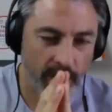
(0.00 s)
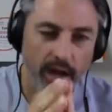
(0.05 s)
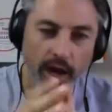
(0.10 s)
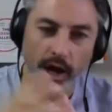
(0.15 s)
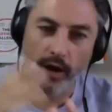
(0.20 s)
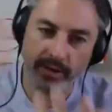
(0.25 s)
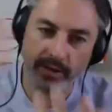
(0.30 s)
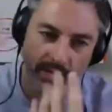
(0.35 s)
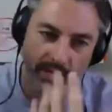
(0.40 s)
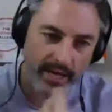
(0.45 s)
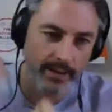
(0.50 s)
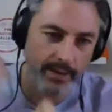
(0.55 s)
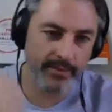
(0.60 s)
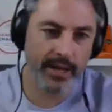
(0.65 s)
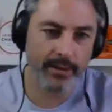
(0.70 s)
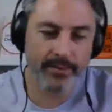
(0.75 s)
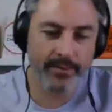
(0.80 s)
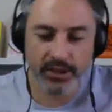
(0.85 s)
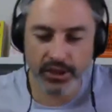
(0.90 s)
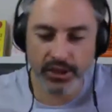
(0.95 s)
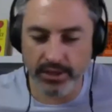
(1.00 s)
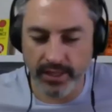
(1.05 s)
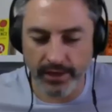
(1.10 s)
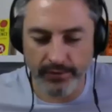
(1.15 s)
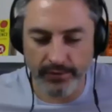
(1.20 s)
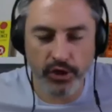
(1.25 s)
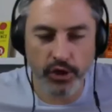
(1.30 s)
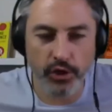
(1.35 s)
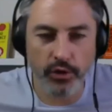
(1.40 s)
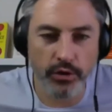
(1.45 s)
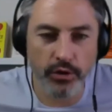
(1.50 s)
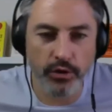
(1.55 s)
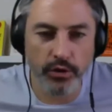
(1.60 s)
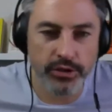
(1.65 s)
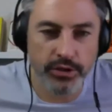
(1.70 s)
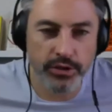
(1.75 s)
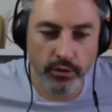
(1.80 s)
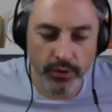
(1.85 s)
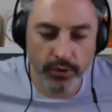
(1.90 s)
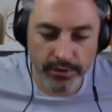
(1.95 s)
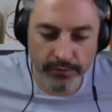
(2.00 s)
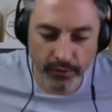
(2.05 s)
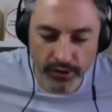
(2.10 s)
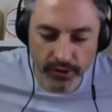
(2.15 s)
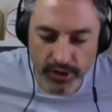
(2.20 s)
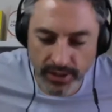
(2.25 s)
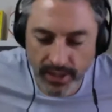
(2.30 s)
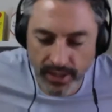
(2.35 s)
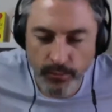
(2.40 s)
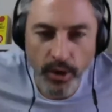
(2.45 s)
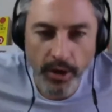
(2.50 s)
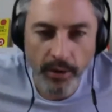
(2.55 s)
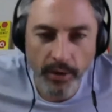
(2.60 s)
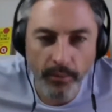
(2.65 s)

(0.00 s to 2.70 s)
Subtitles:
Okay, let me just give kudos to Chris Voss again.